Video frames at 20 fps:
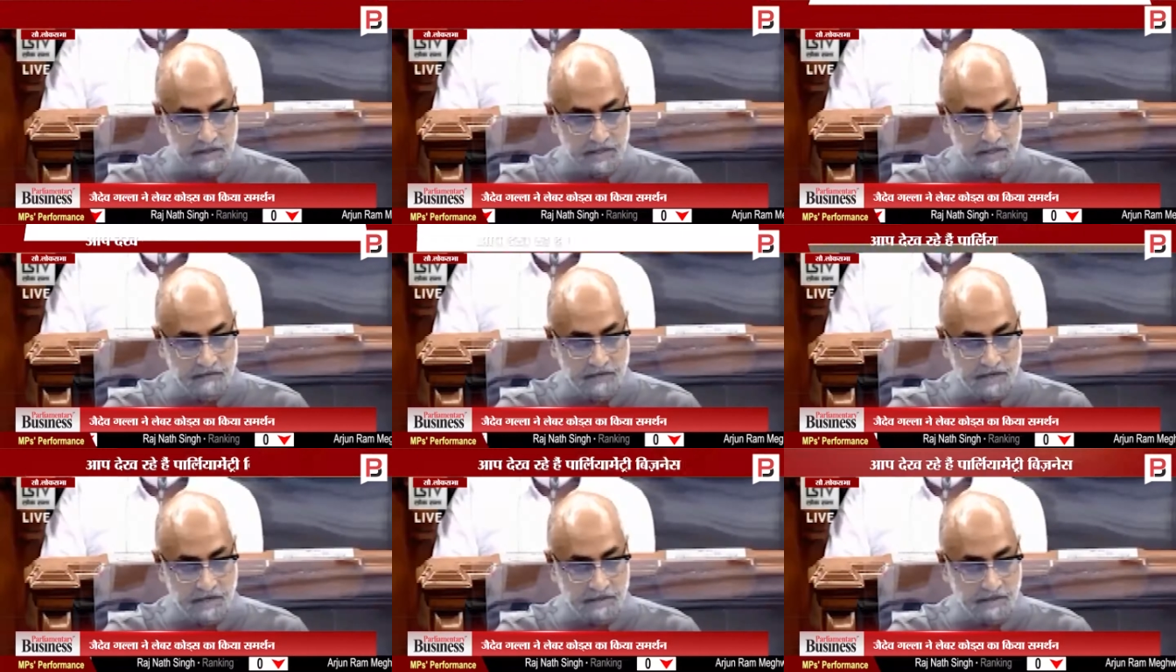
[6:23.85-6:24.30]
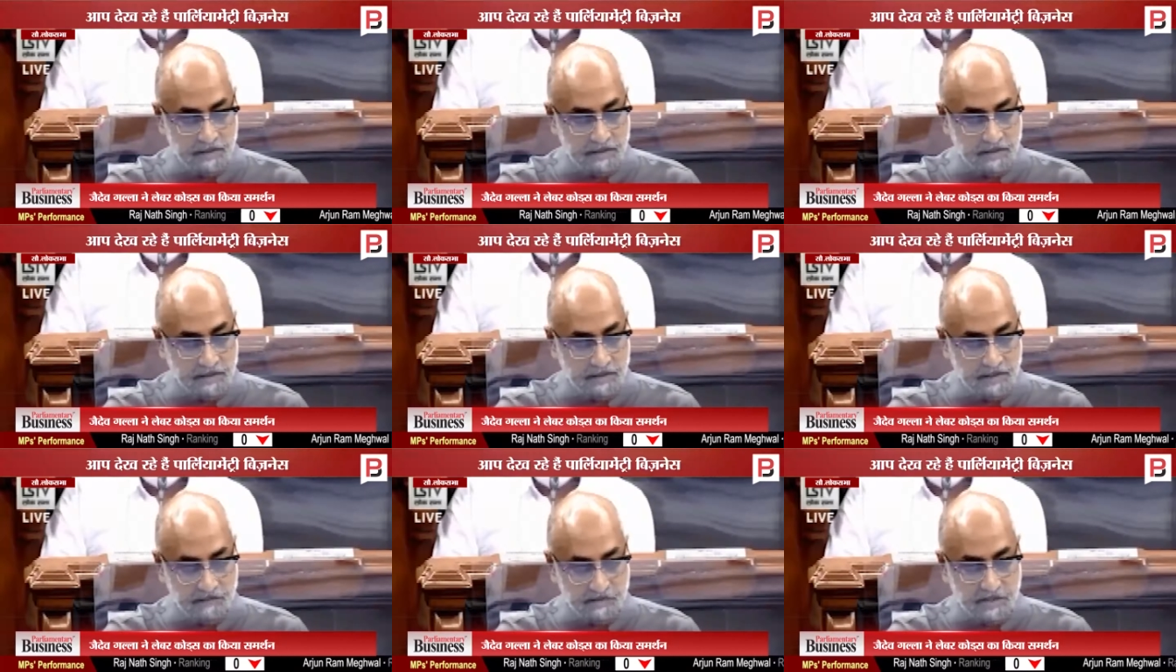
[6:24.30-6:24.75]
even
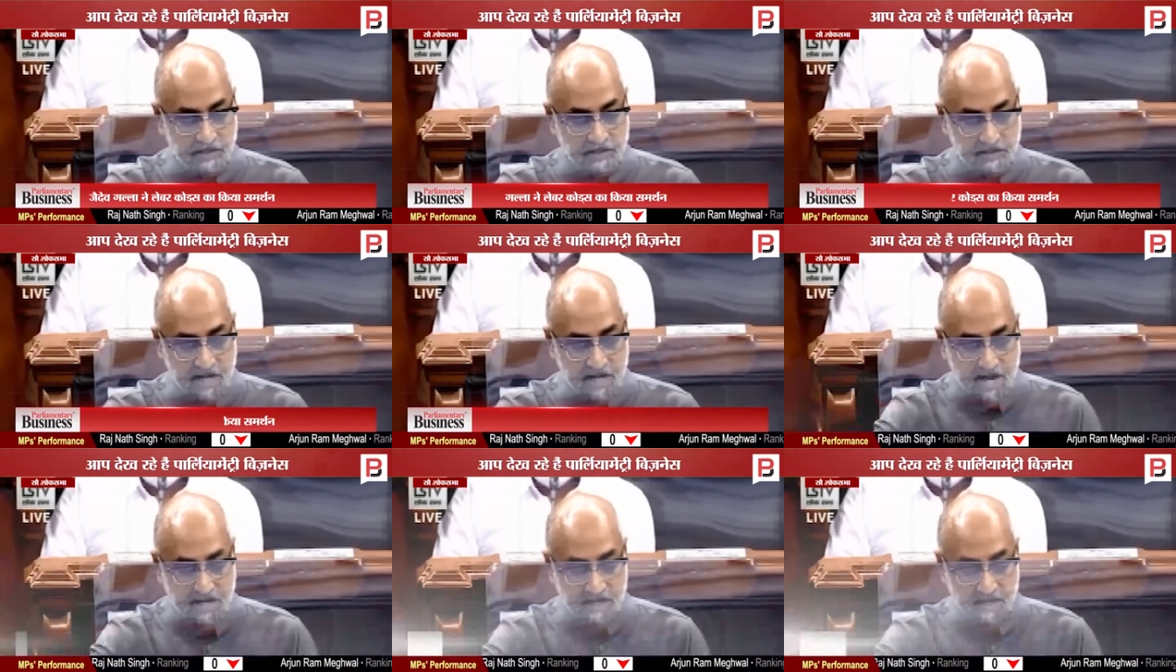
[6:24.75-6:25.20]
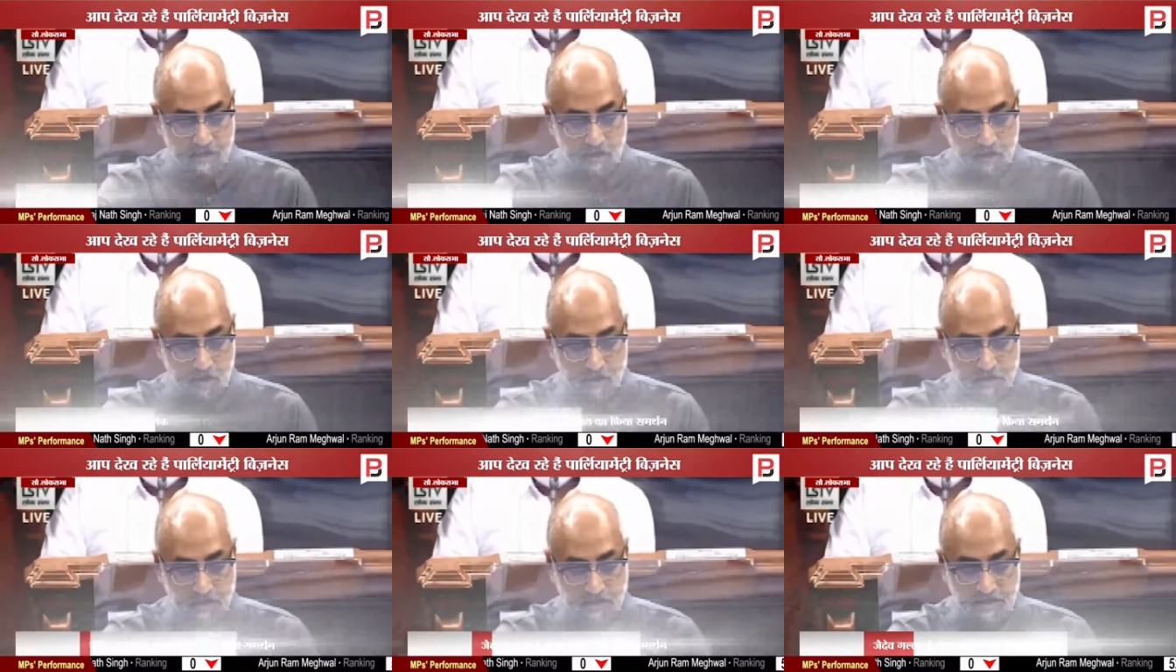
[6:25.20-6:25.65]
in, if the standing
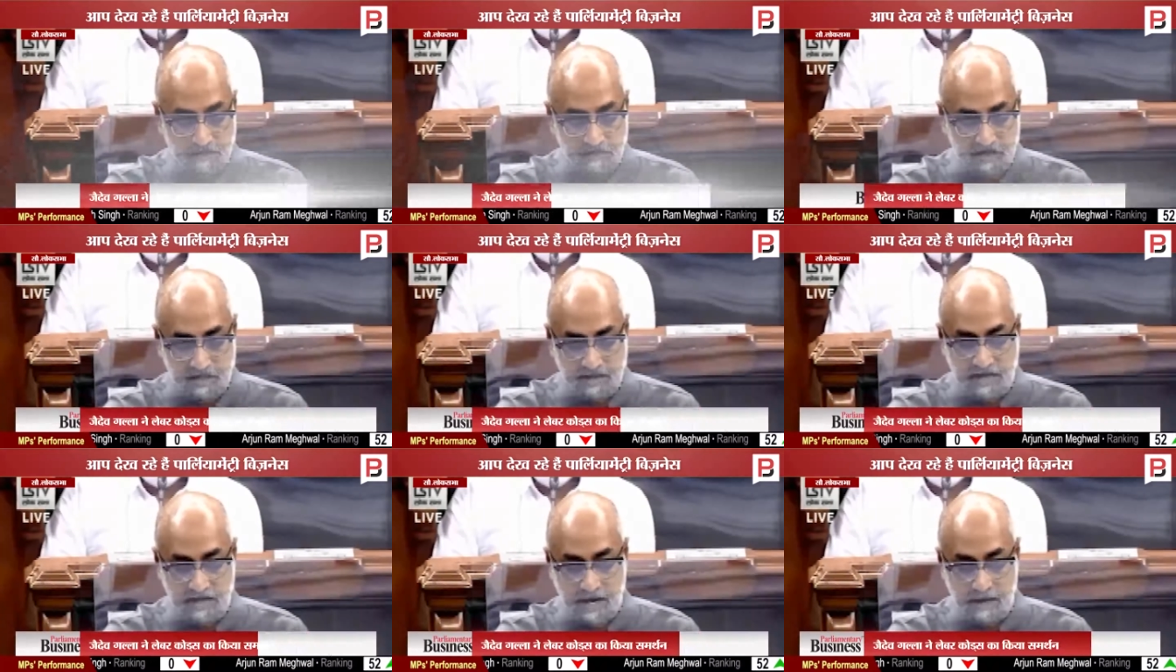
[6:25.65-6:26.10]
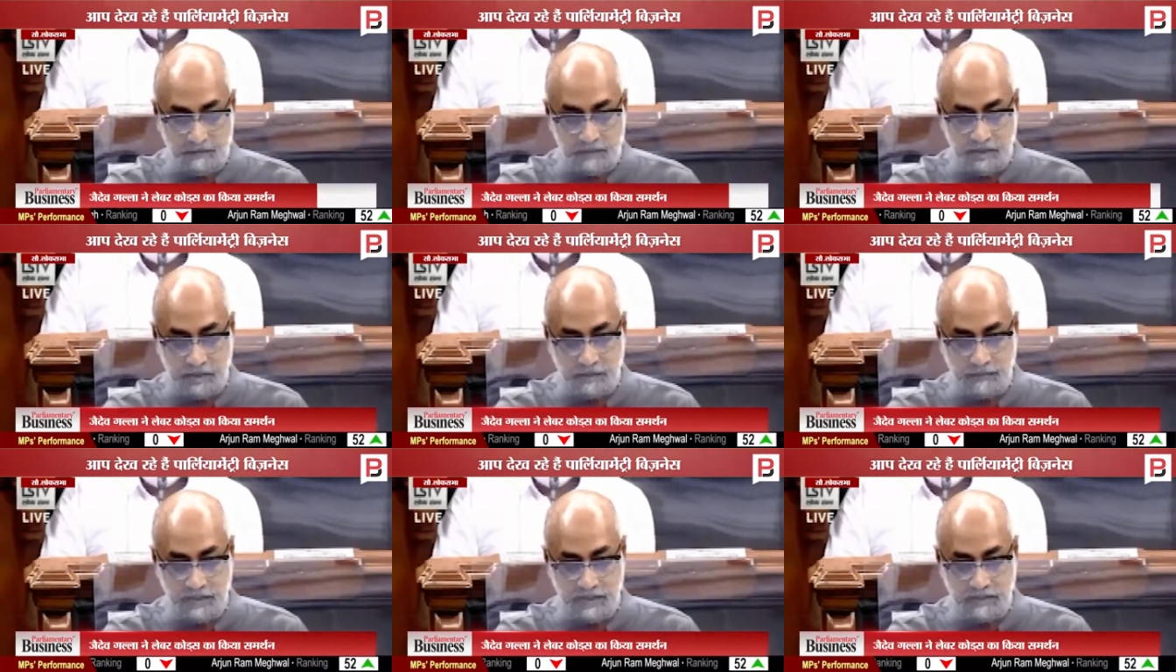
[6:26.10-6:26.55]
orders of an
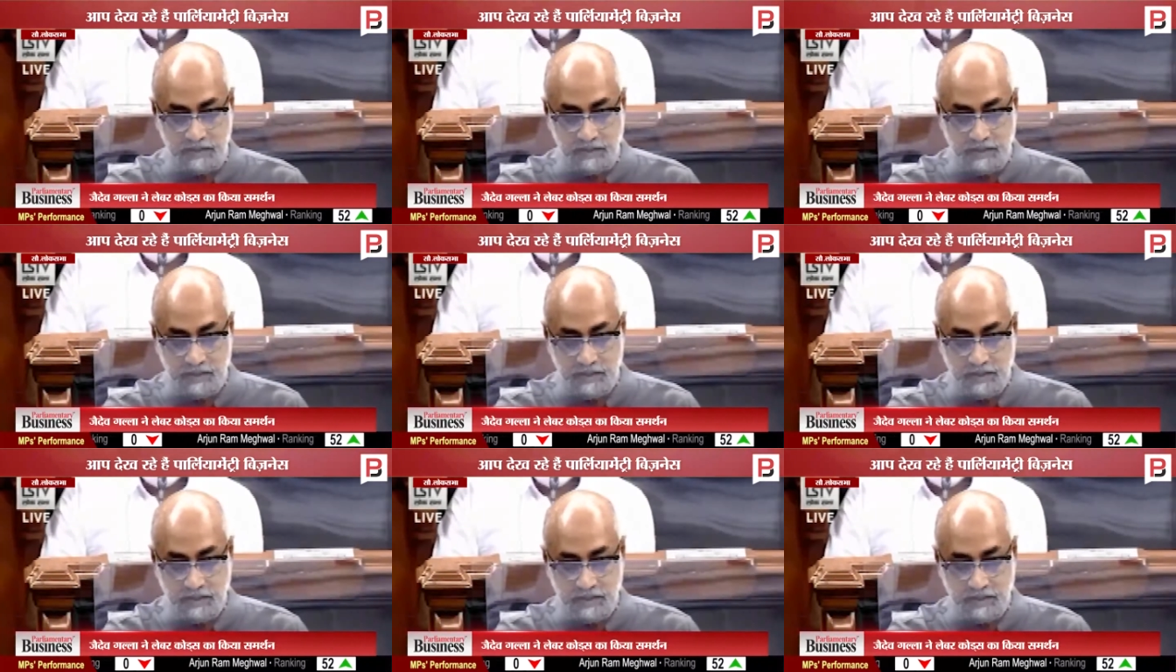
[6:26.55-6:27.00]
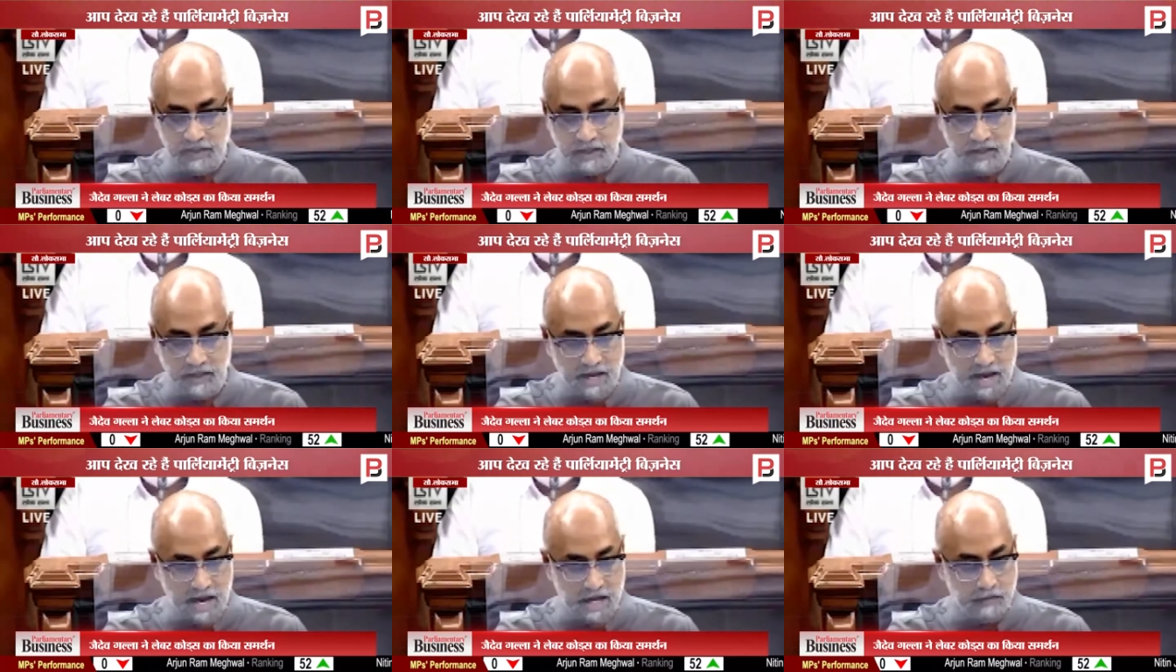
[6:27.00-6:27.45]
establishment is
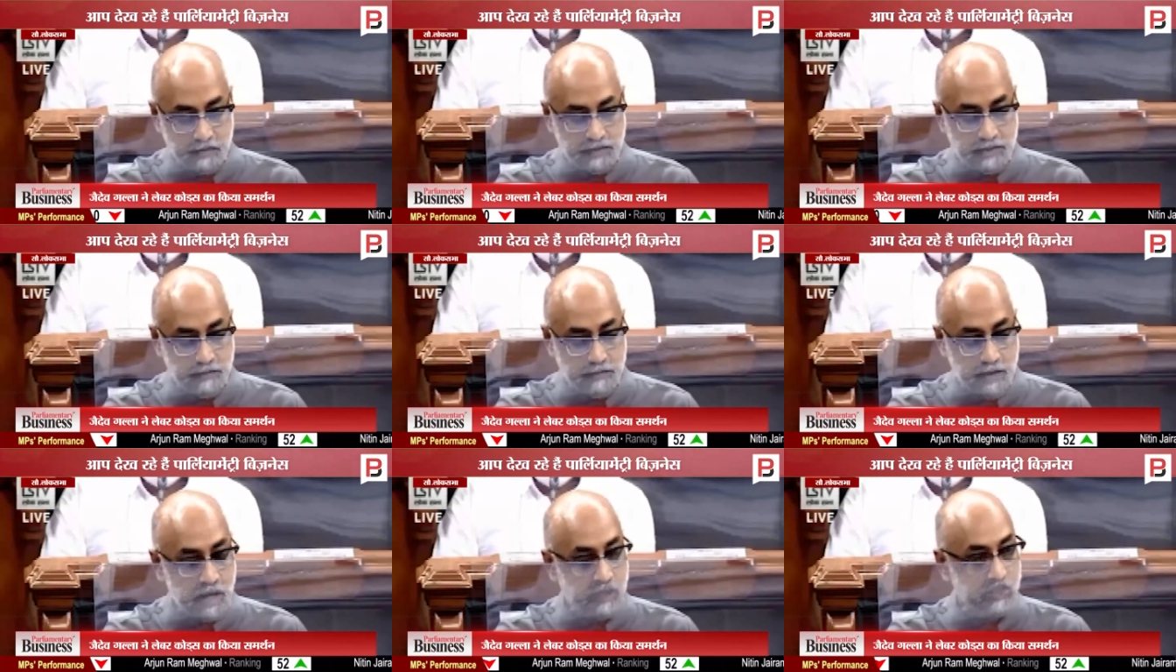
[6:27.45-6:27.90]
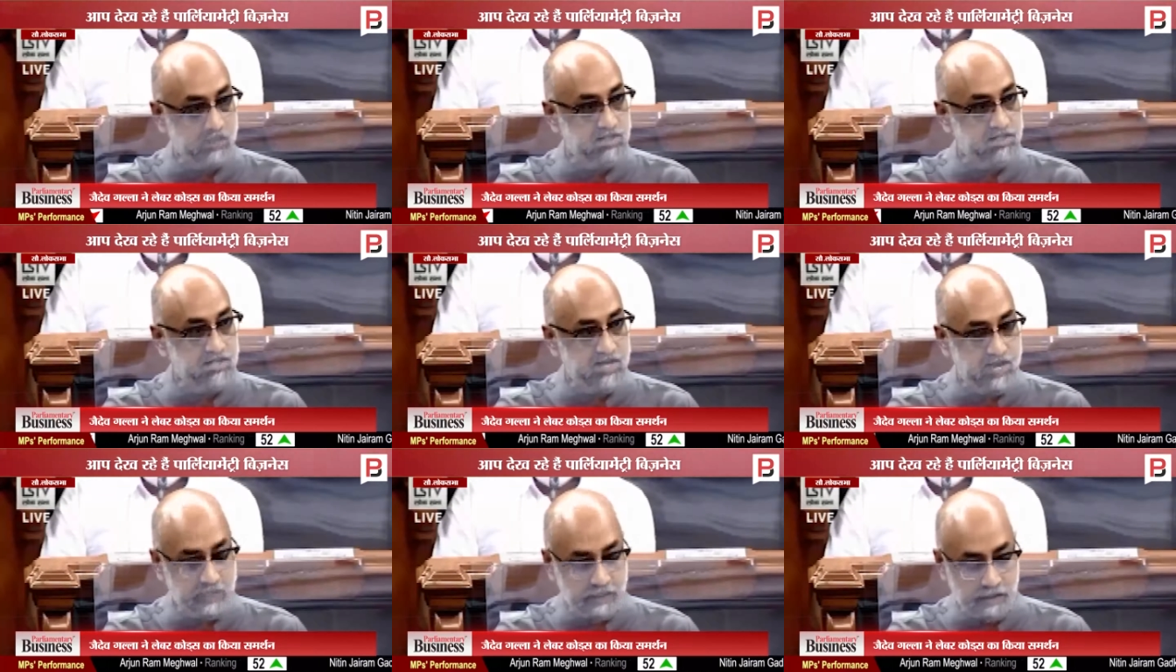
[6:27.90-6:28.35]
in line with the model
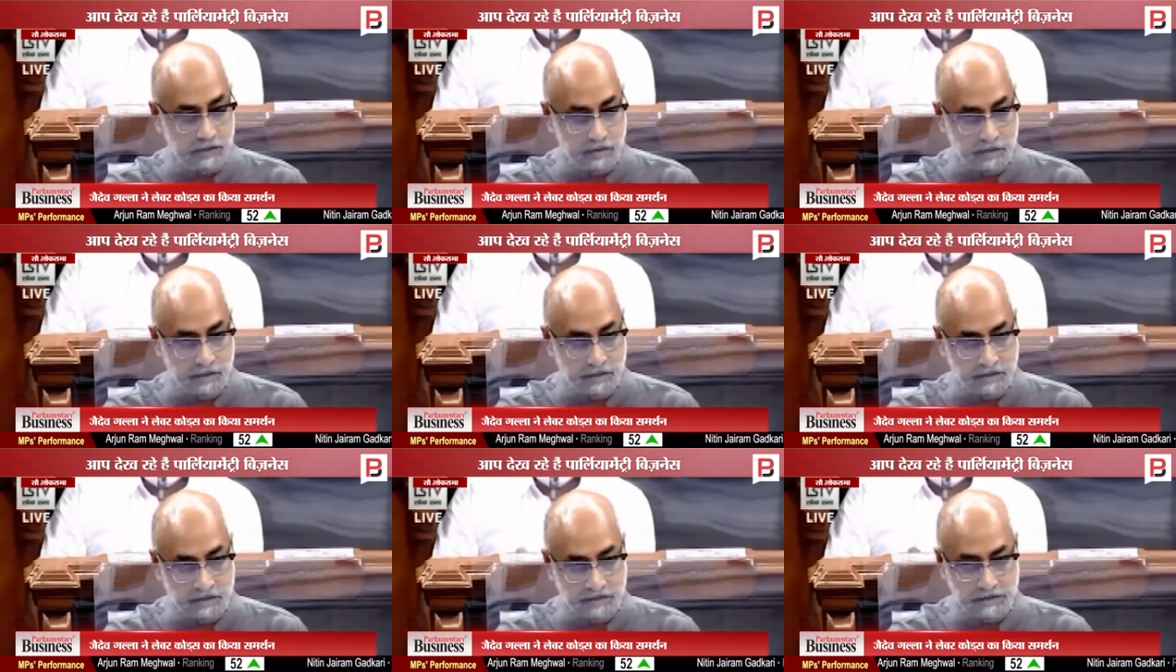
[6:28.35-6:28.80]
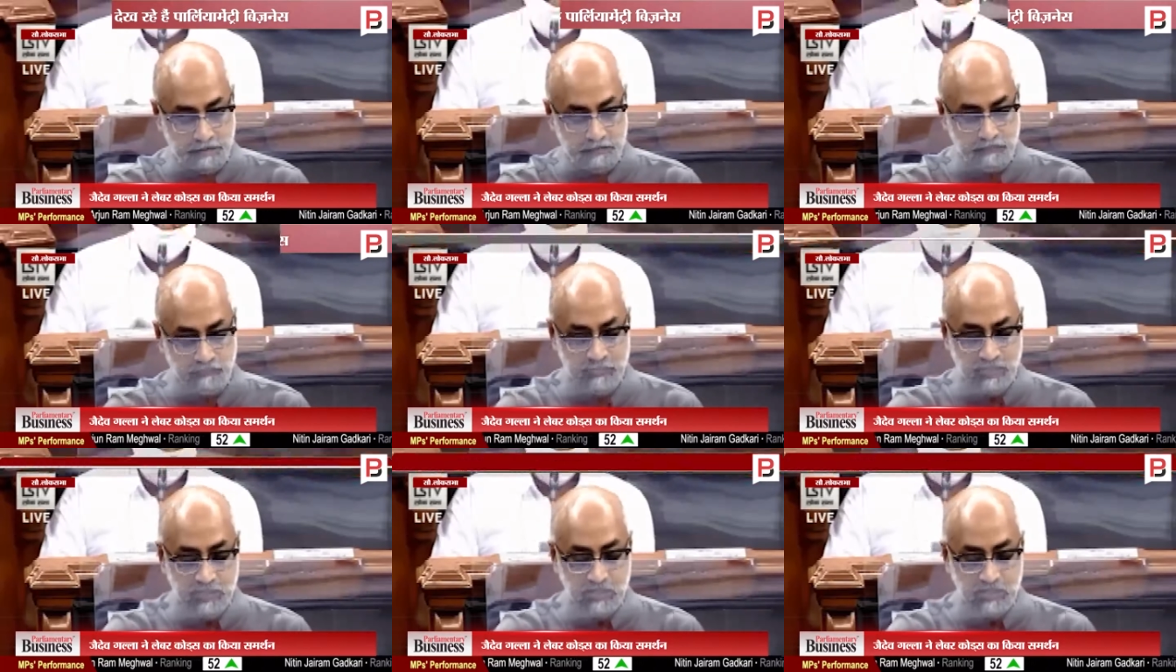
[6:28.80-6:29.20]
standing orders.